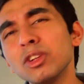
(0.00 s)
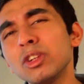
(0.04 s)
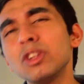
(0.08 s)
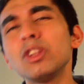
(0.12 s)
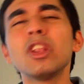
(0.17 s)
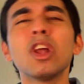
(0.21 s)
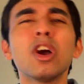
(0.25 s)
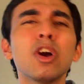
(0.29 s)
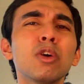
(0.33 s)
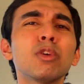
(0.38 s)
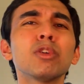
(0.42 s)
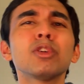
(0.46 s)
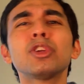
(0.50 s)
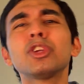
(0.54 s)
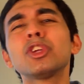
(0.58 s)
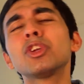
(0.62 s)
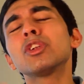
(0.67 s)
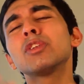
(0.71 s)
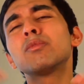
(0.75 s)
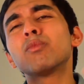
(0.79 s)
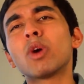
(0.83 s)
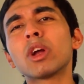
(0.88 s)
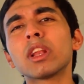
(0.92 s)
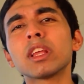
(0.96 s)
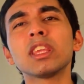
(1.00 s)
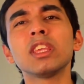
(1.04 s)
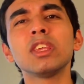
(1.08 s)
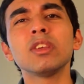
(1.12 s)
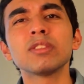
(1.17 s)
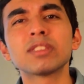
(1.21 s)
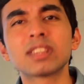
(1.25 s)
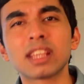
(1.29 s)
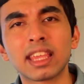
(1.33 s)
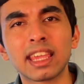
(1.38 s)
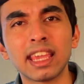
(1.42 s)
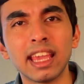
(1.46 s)
know you'd want to use
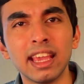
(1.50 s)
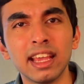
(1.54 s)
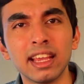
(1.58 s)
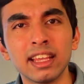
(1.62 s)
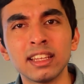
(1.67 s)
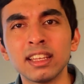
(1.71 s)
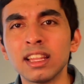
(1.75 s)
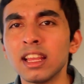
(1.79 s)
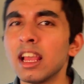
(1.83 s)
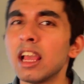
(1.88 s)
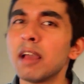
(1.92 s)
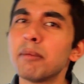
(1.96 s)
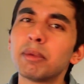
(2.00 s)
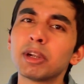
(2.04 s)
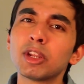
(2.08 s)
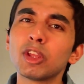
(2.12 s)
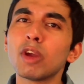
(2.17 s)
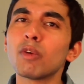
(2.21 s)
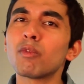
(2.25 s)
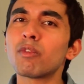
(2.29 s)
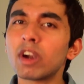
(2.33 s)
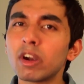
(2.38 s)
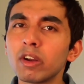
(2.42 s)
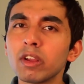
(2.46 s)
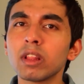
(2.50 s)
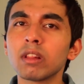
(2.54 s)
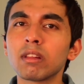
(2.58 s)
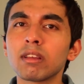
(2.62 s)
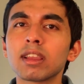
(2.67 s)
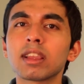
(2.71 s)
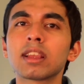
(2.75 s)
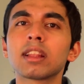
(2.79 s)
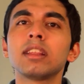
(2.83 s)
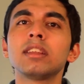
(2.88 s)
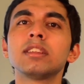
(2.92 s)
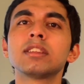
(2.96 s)
again, but you're very
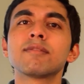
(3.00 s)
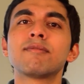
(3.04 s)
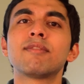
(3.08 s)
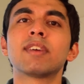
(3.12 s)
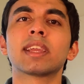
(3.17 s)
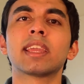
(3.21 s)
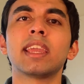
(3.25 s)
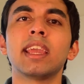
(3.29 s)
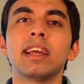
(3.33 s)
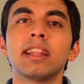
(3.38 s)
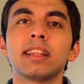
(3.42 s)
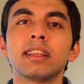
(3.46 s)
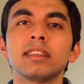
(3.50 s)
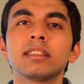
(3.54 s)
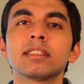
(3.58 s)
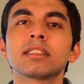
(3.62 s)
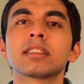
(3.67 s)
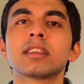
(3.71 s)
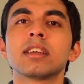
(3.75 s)
likely to forget it.